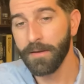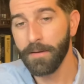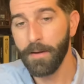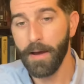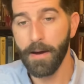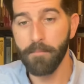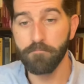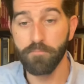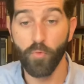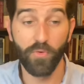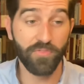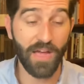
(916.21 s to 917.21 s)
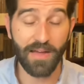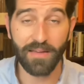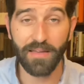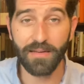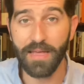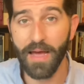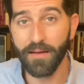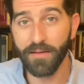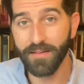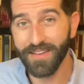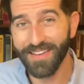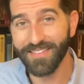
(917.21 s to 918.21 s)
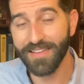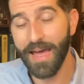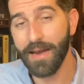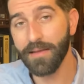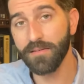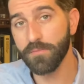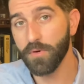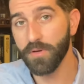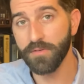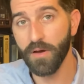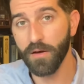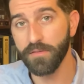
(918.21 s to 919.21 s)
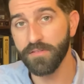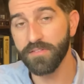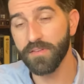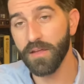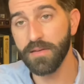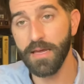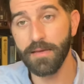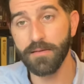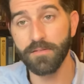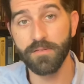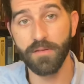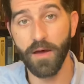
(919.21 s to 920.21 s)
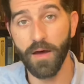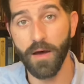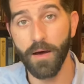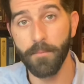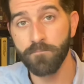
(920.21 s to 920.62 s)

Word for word: Um, we've got kid ca- kids catechism on on Sundays. Uh,